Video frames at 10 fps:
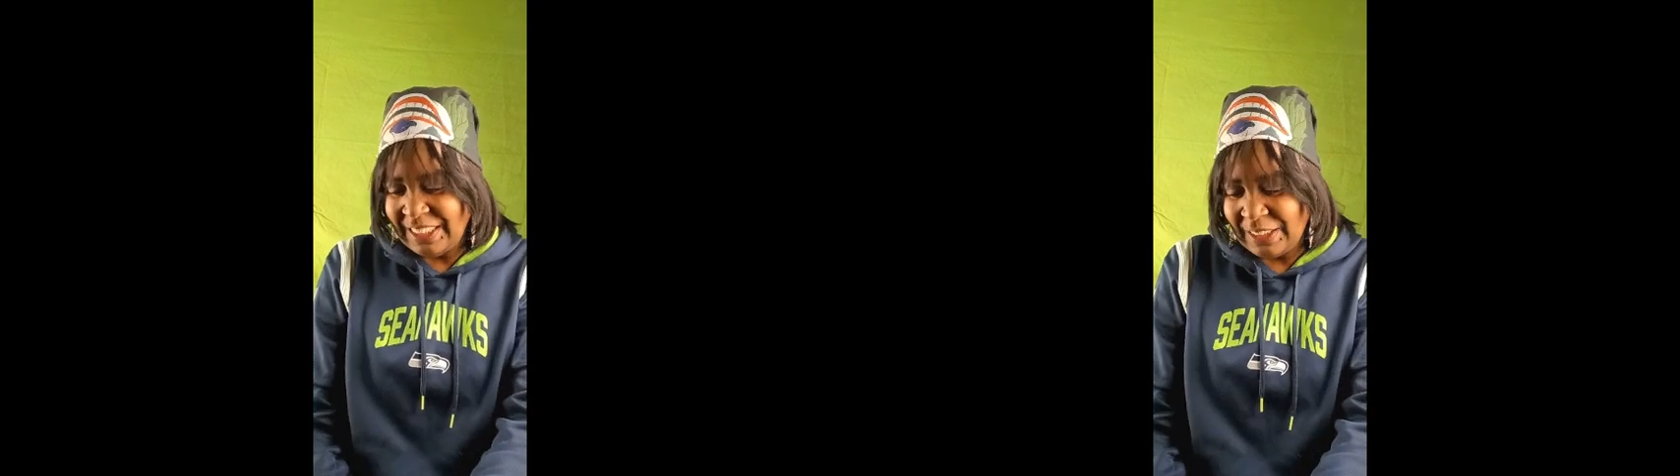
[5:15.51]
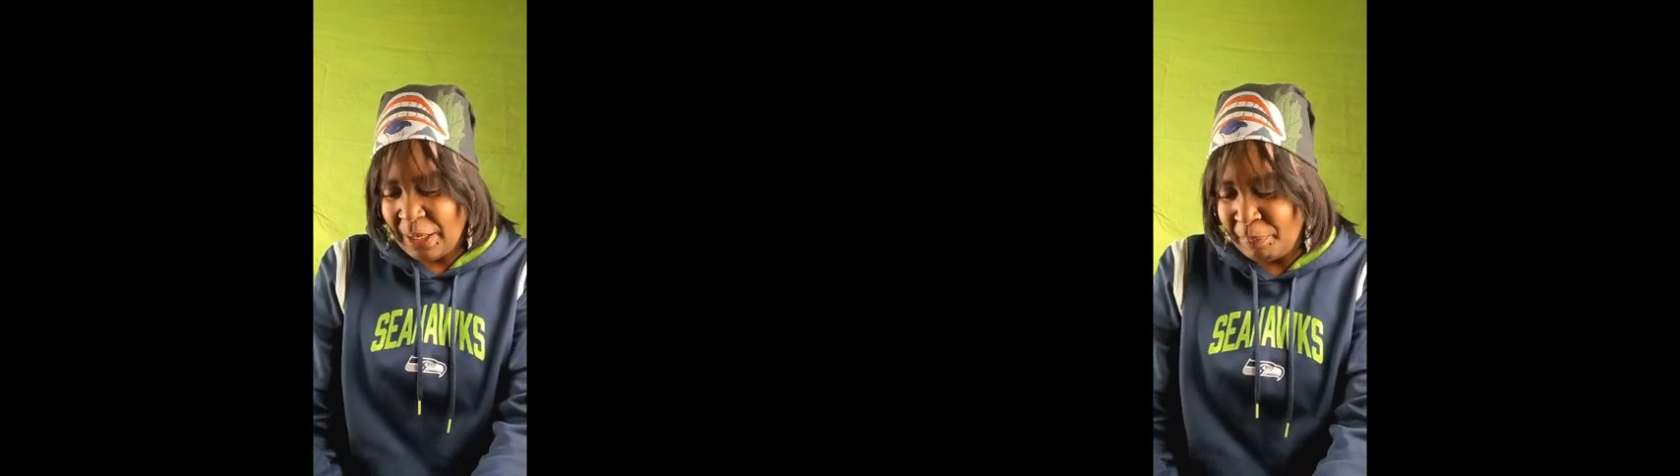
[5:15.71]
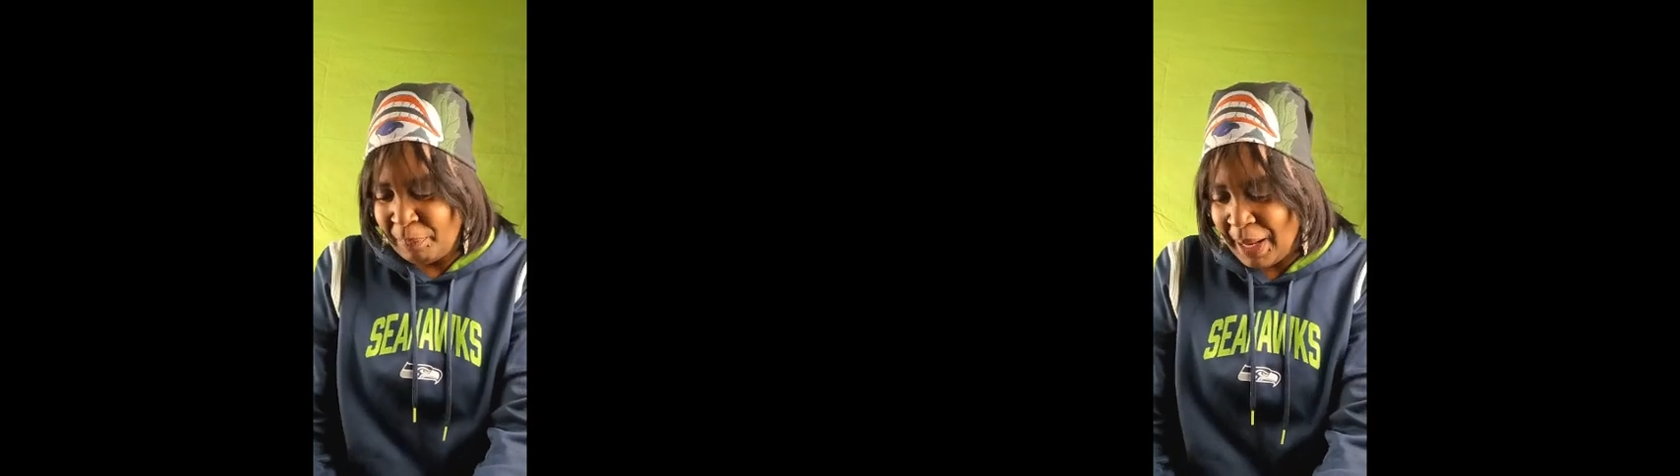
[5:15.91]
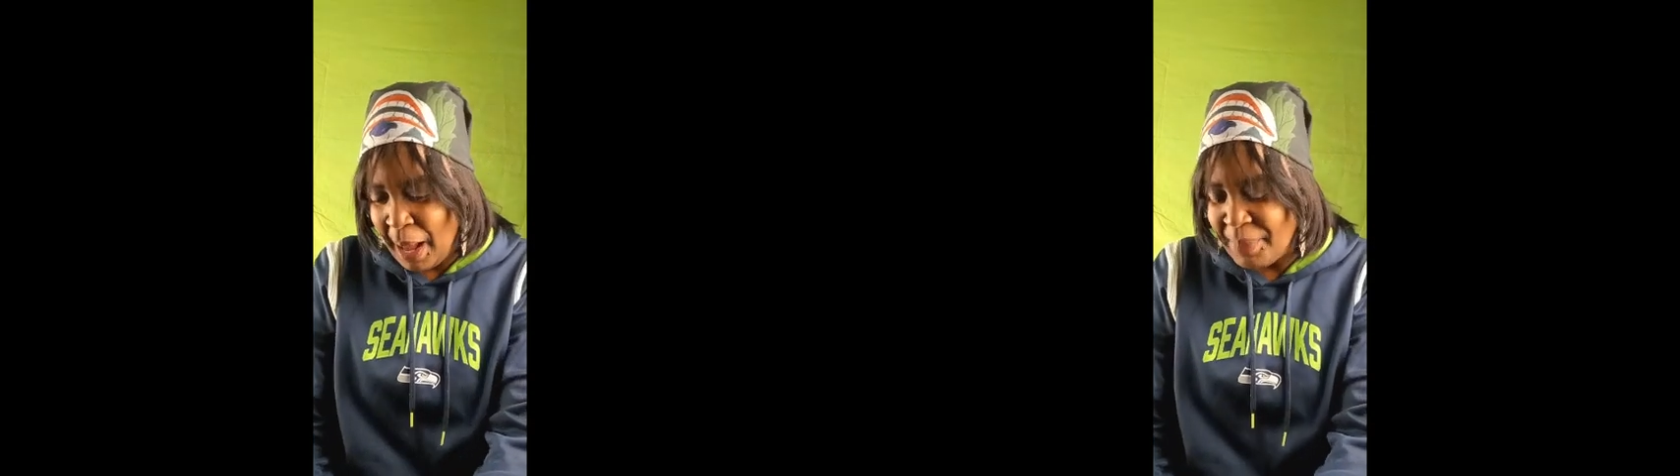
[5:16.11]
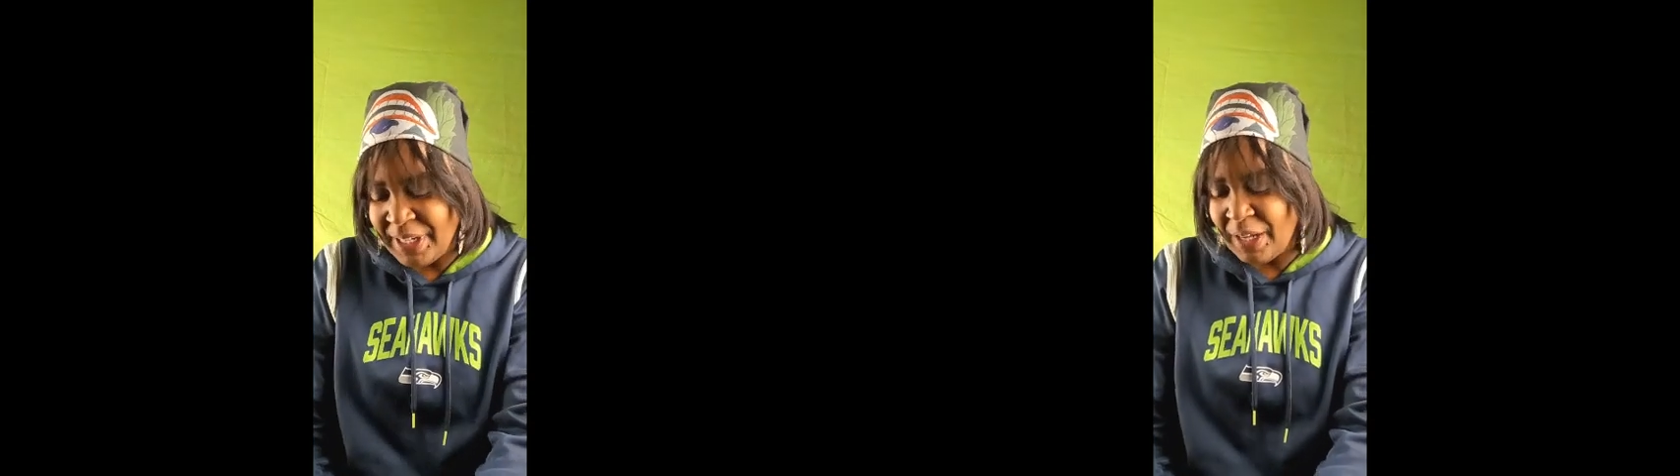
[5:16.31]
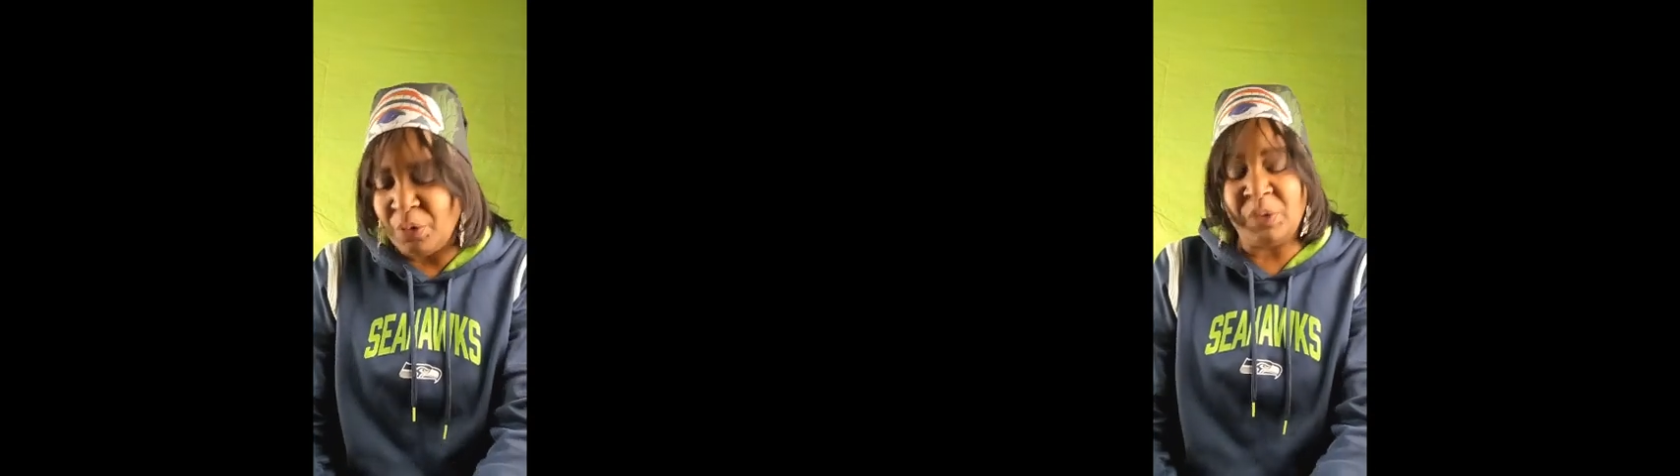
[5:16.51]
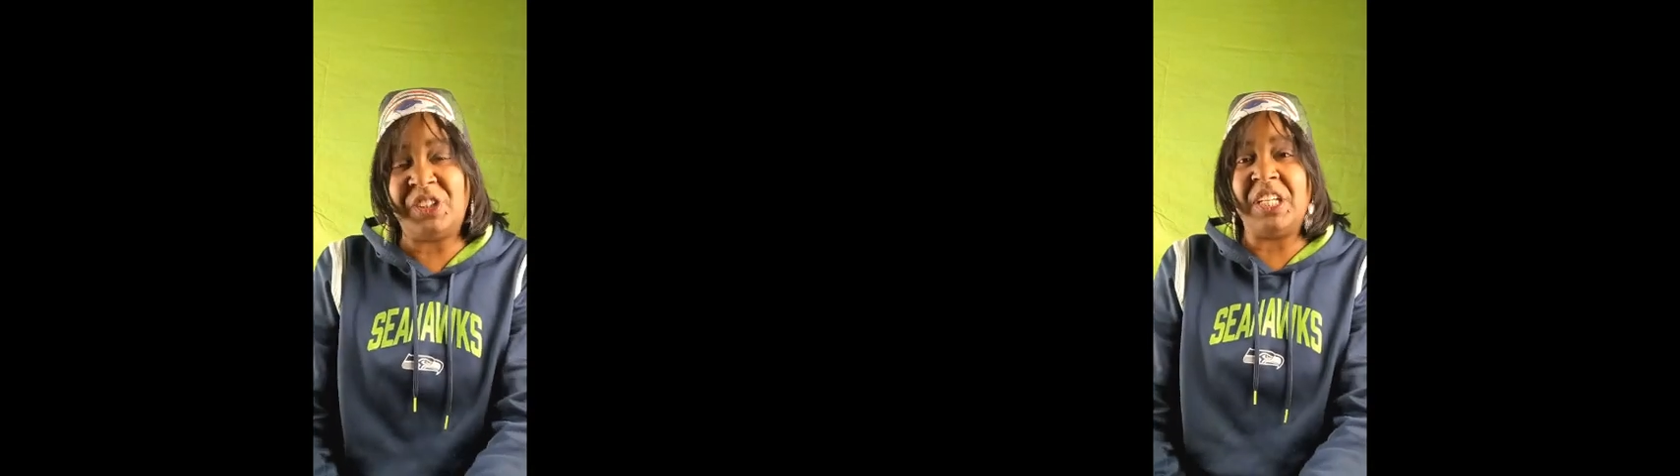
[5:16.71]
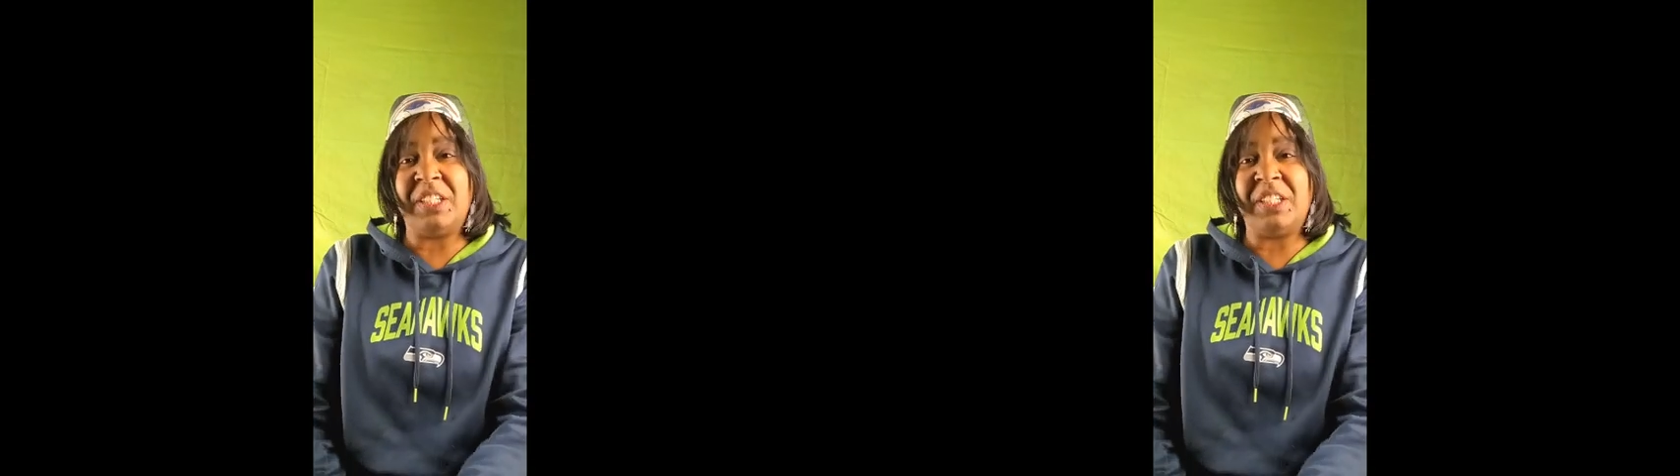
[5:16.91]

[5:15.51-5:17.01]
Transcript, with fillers: the, I mean, oh, she,